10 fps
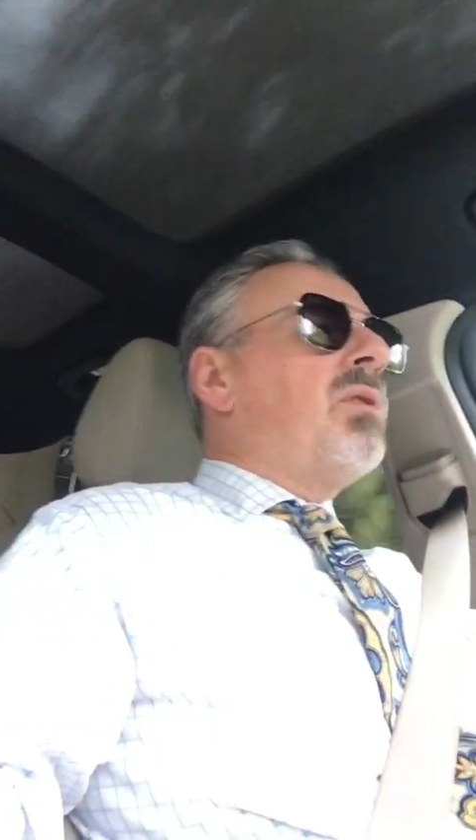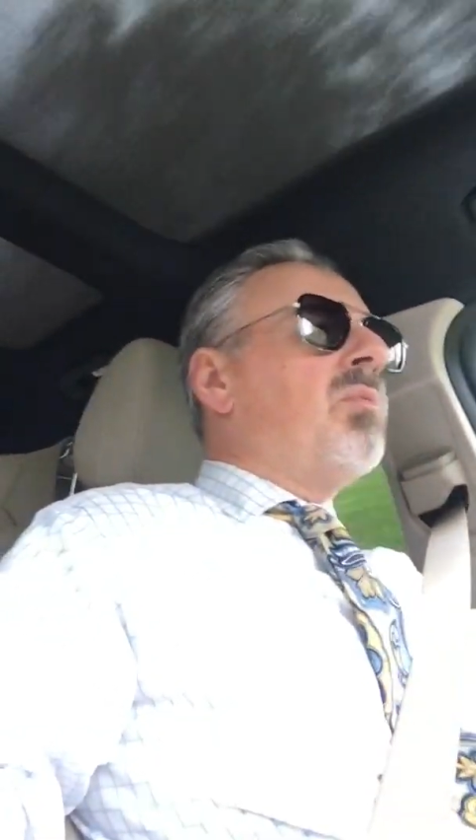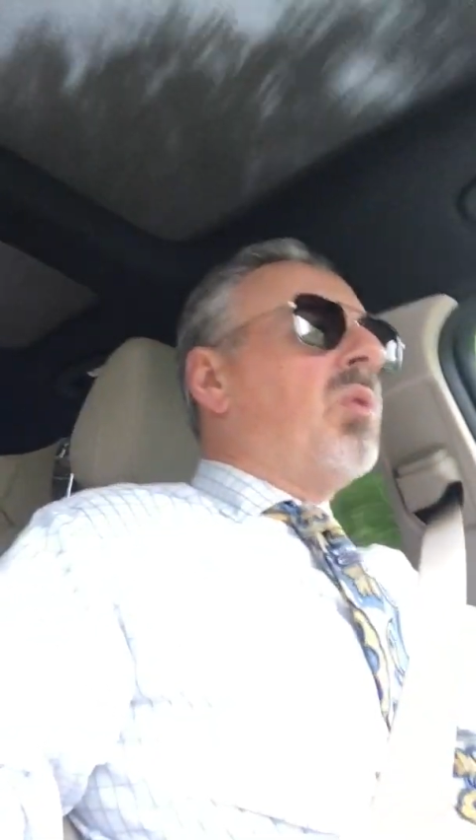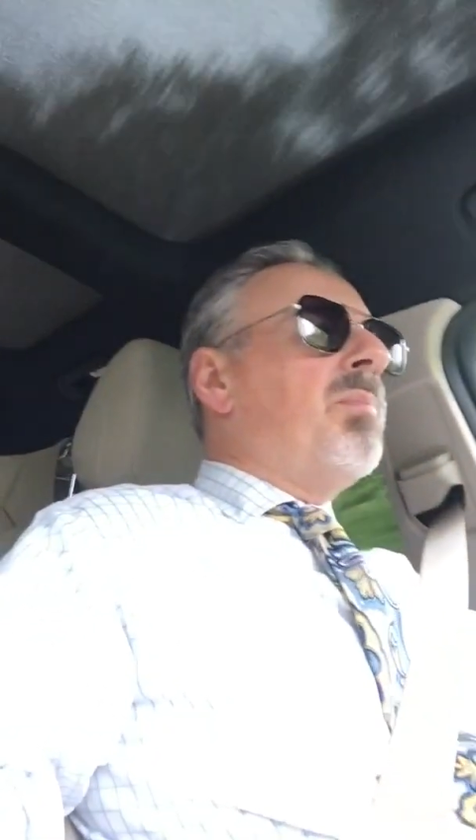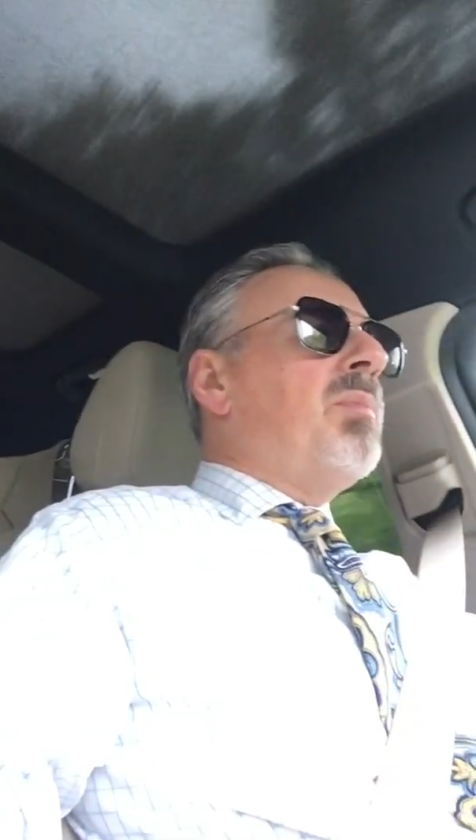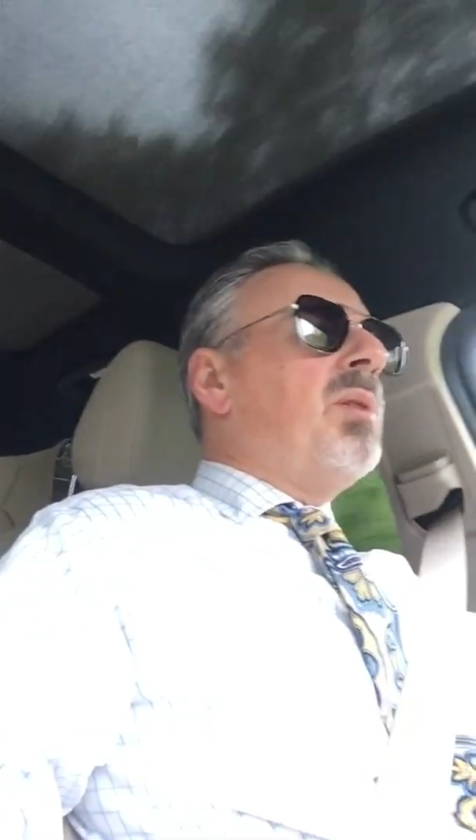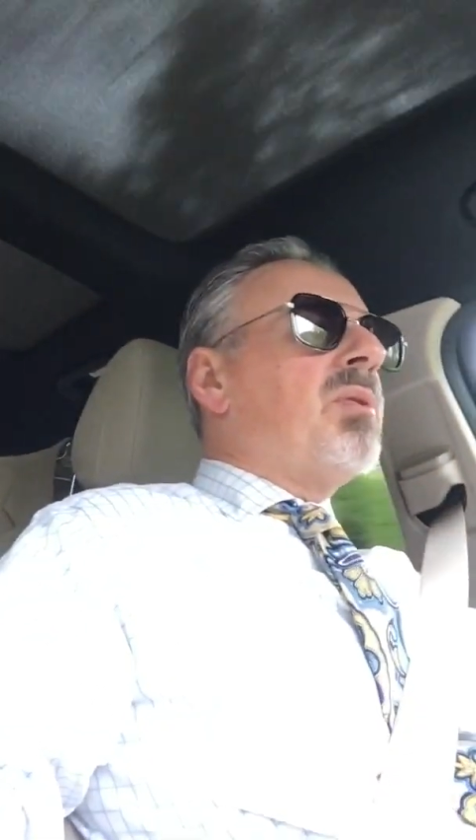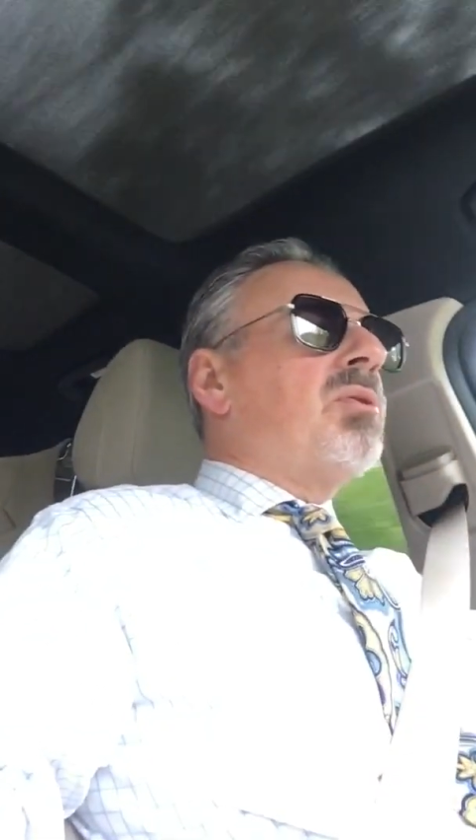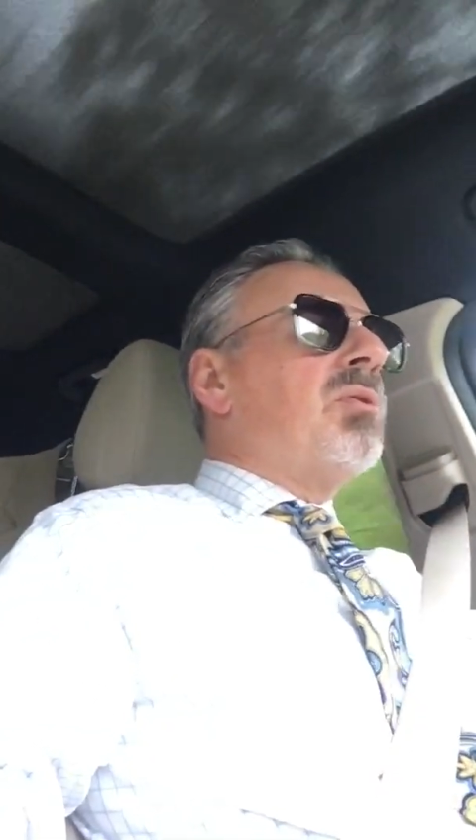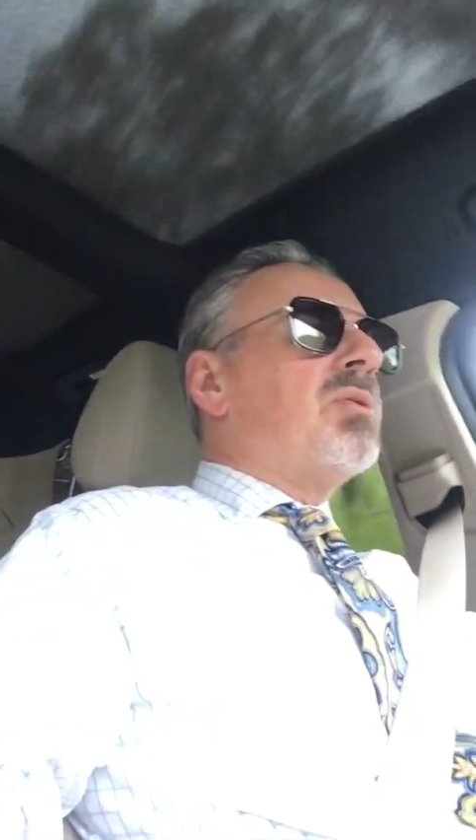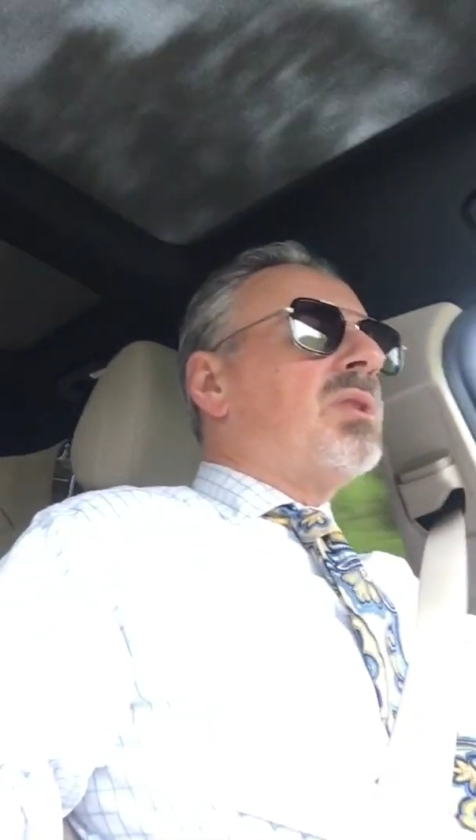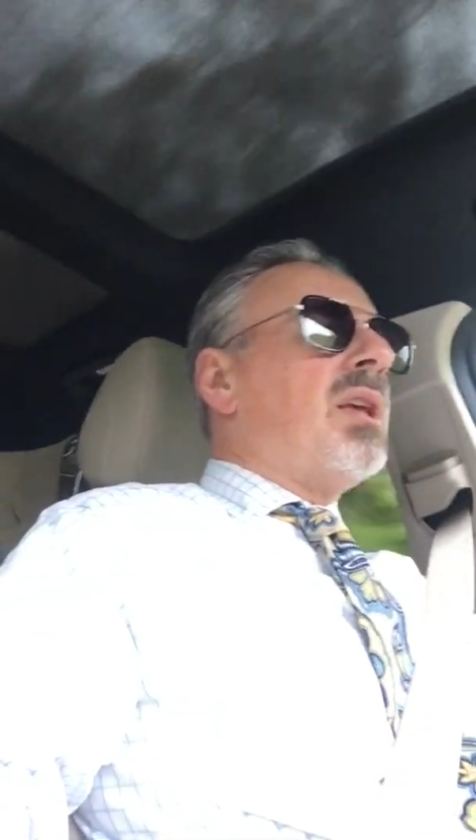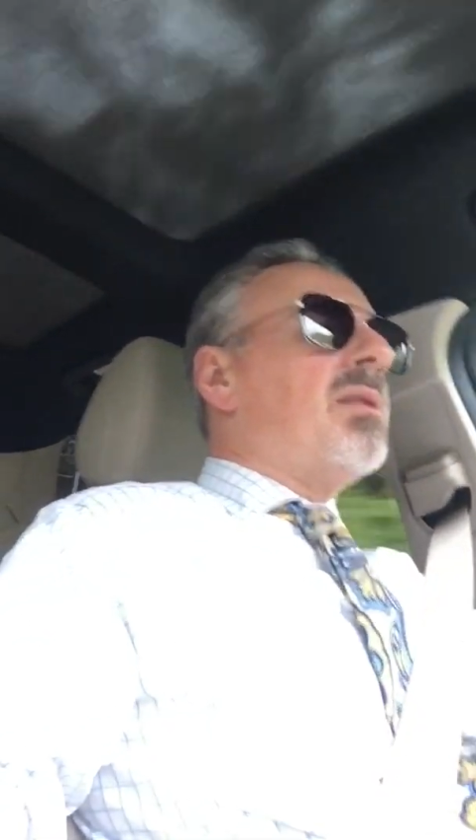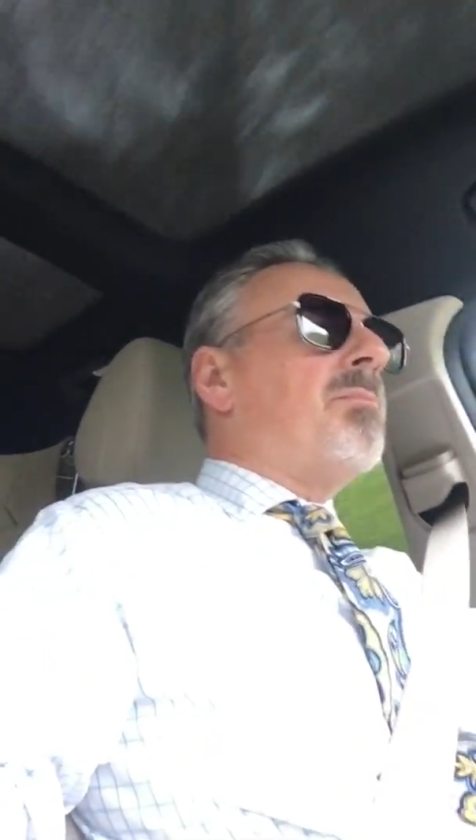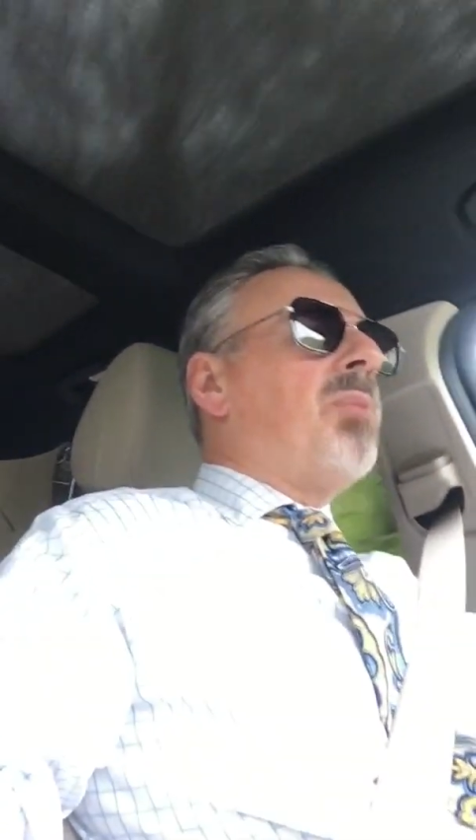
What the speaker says: what people do is they get